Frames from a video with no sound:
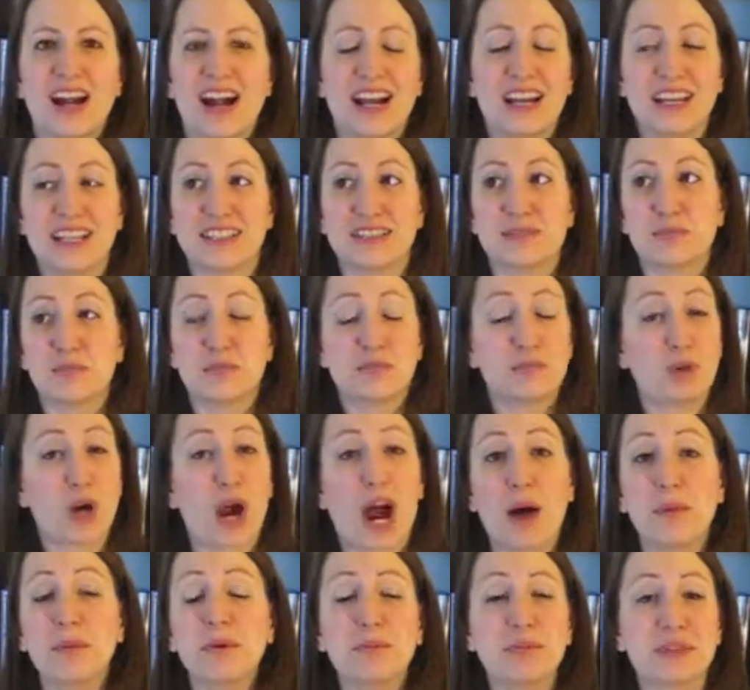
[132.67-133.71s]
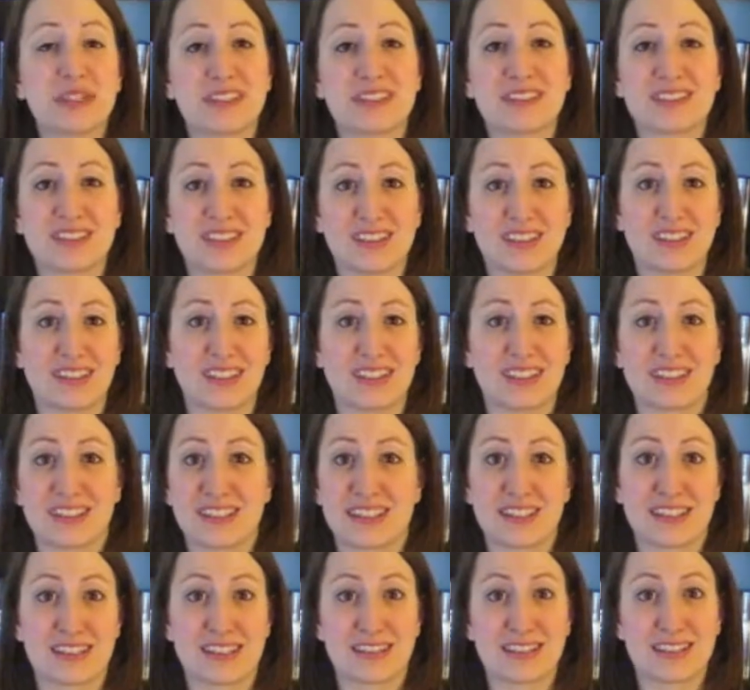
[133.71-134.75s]
it probably still
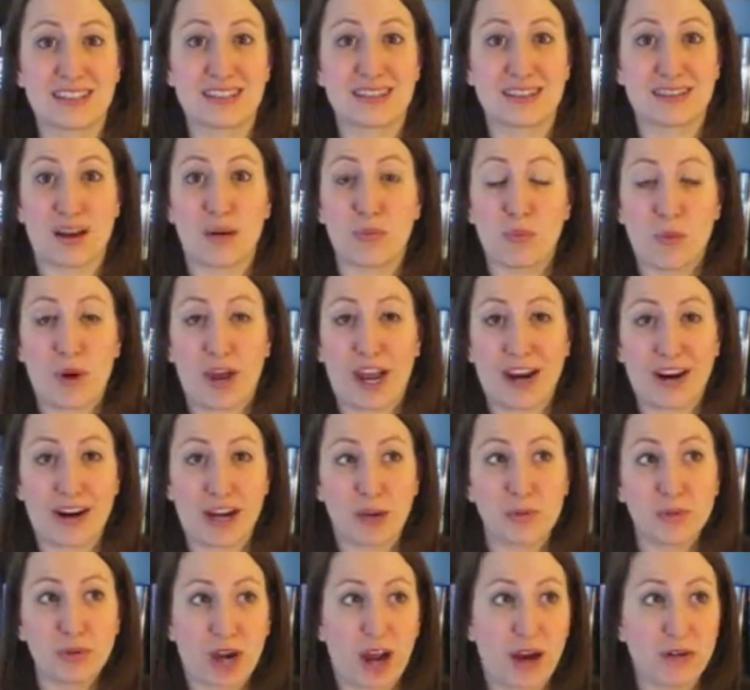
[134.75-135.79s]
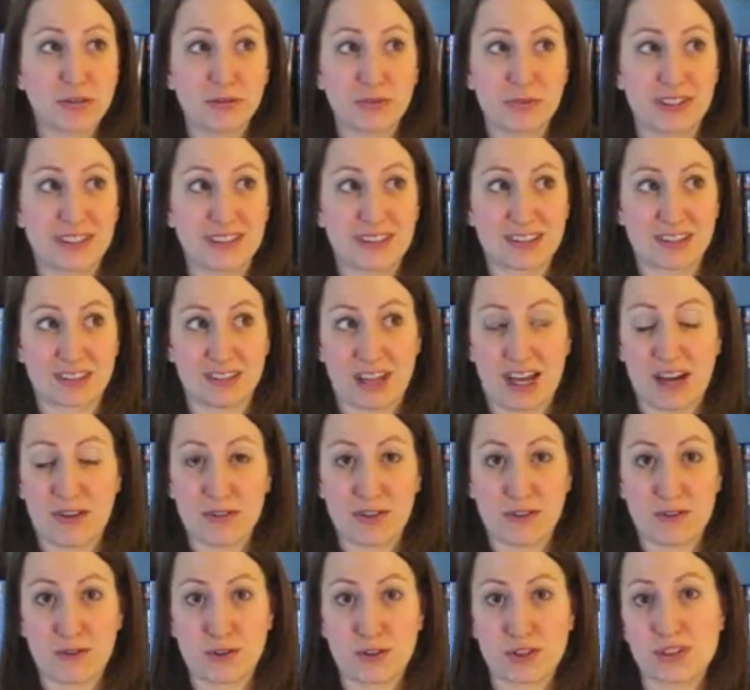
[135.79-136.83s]
exists somewhere. I probably still have
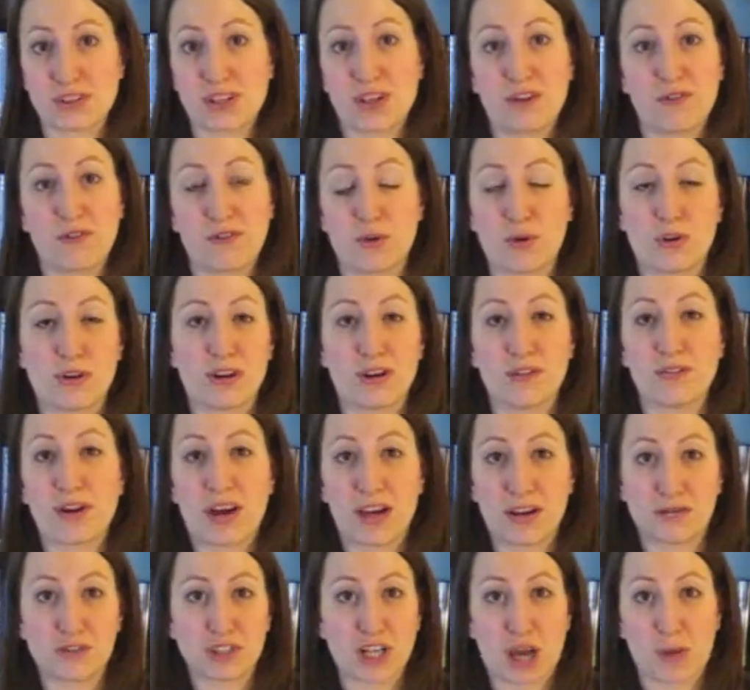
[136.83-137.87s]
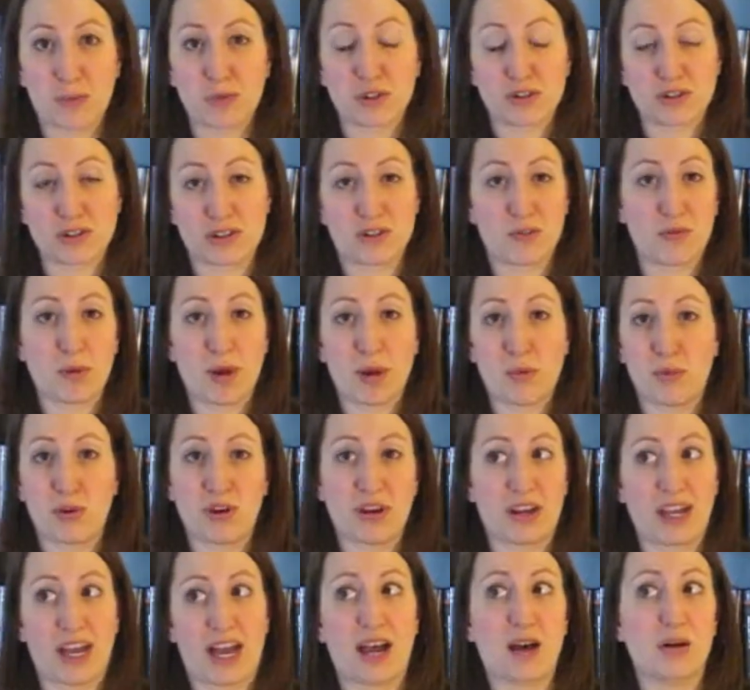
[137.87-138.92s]
the first like 4 or 5 chapters of my
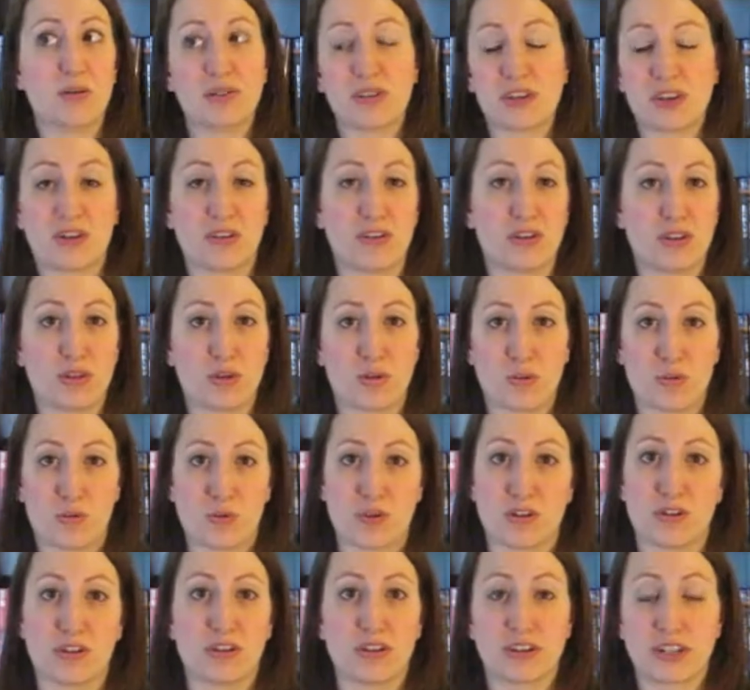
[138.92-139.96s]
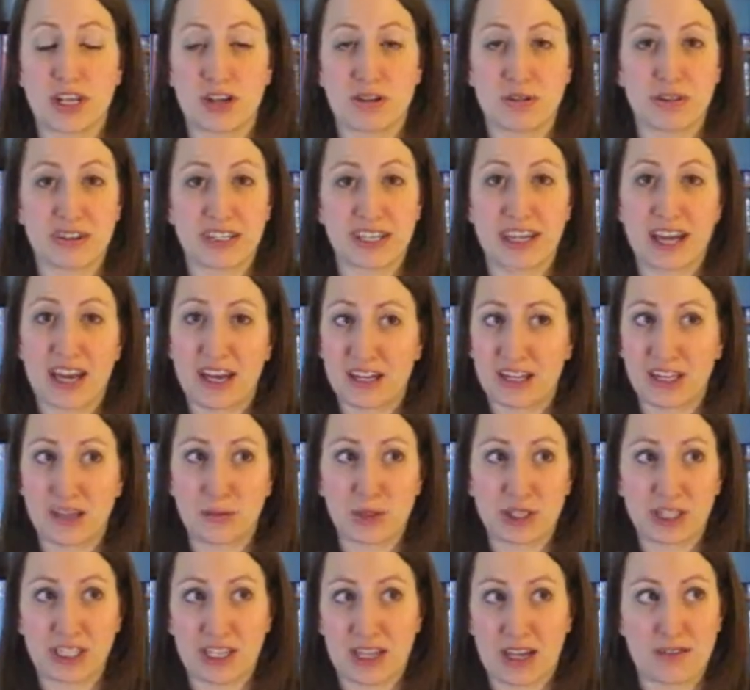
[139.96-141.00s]
book out there in the world. I don't think
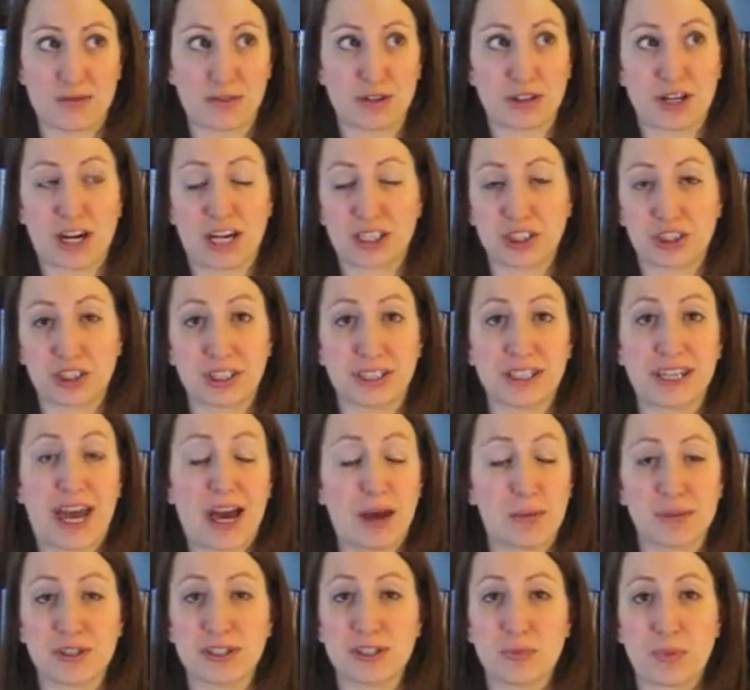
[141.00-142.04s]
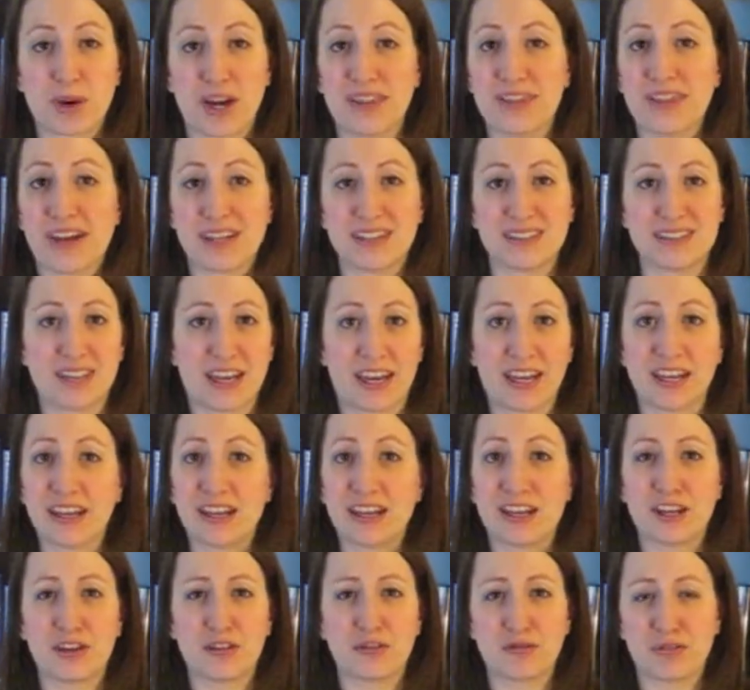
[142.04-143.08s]
anybody ever actually happened upon that
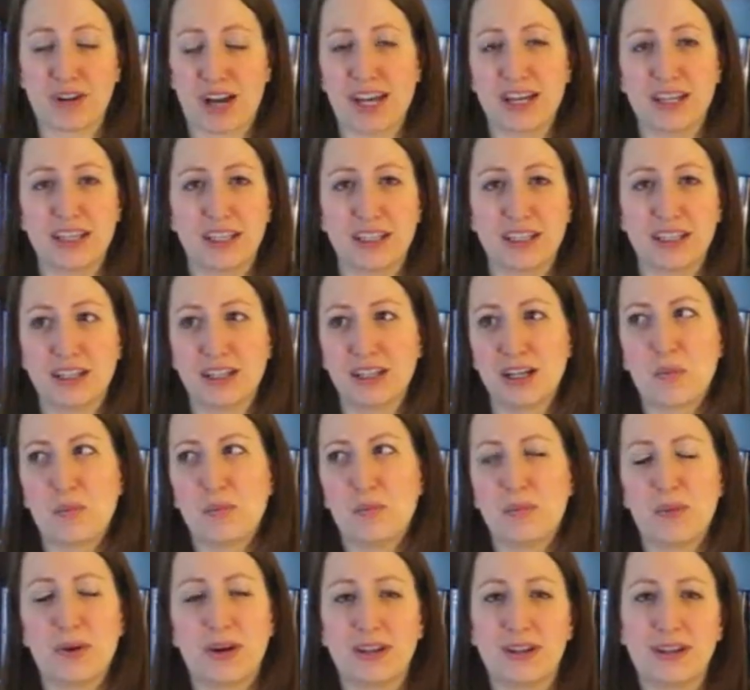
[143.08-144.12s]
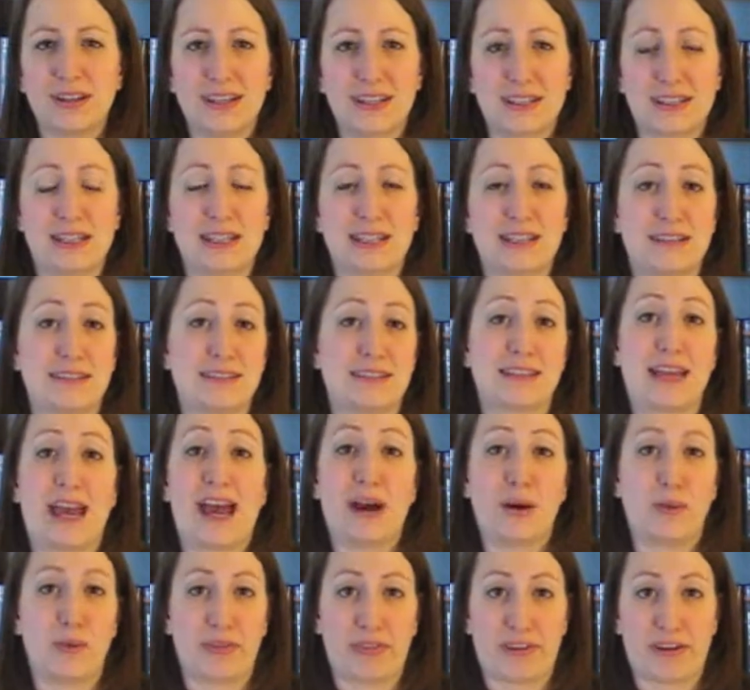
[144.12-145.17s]
Xanga and read it, but it's
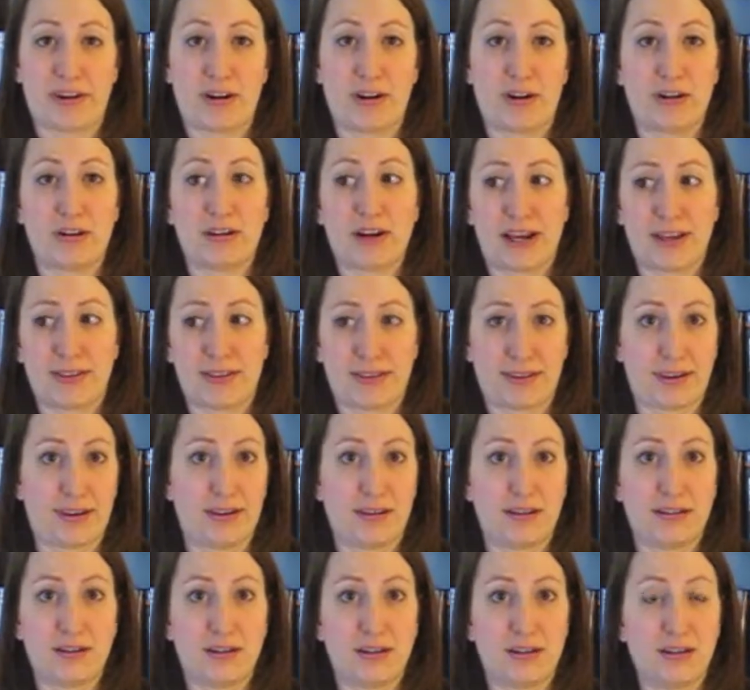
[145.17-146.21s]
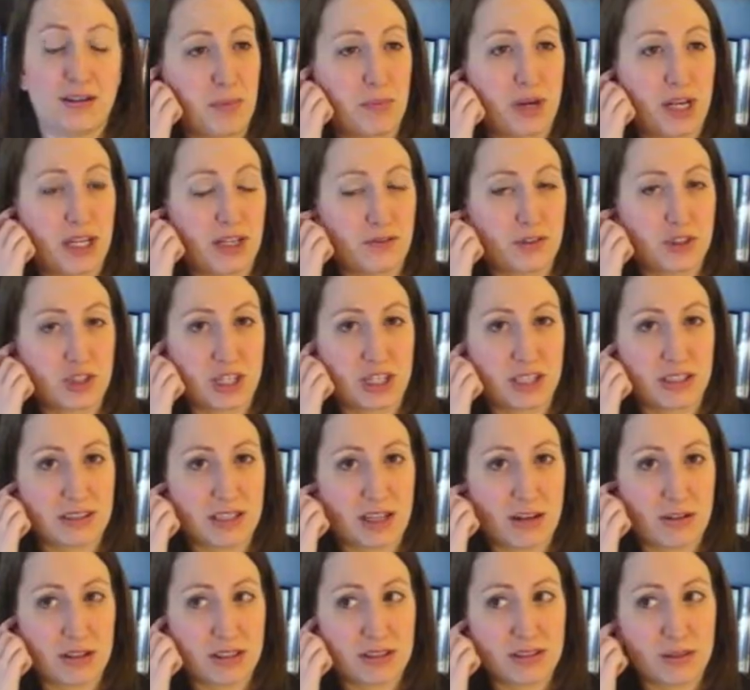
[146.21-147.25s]
out there, I think. I might have shut it
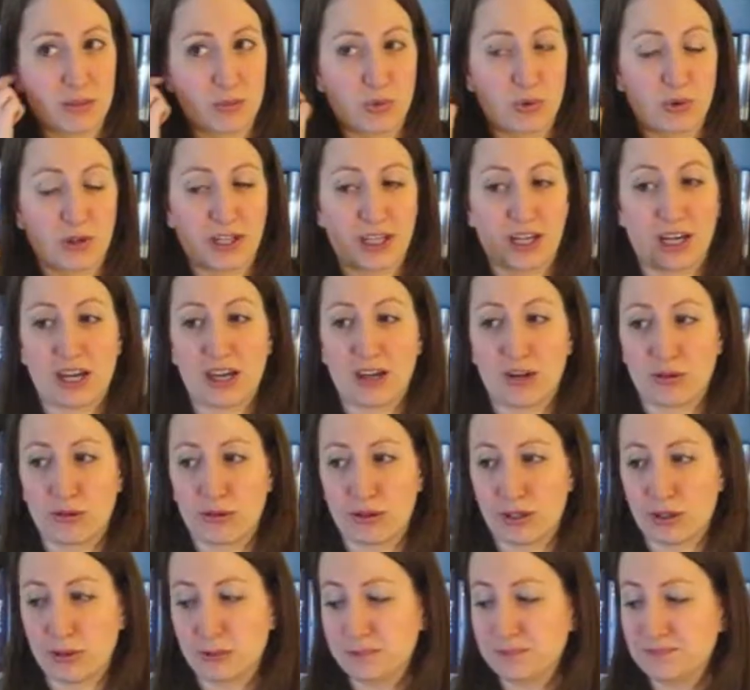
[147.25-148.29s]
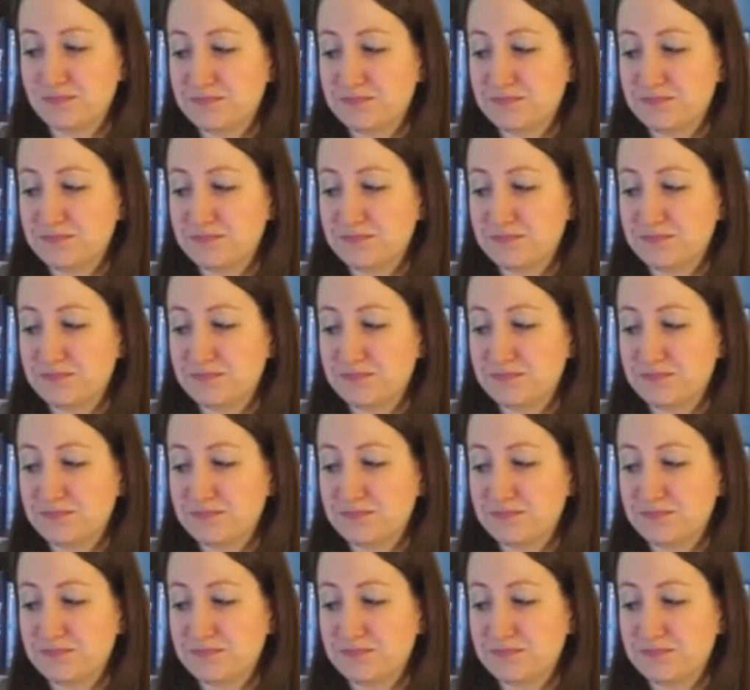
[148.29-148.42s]
down at some point, I don't know.